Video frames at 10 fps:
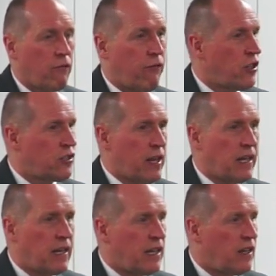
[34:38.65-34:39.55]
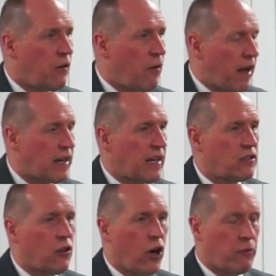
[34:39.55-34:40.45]
first thing that he
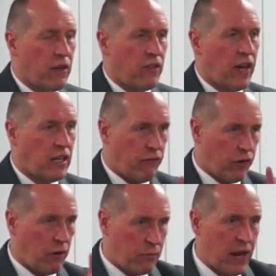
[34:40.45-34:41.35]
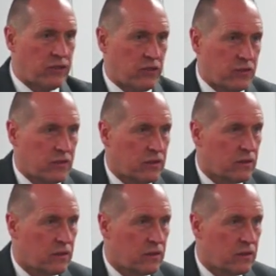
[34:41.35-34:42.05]
recognized, "Lord, we thank you for your presence."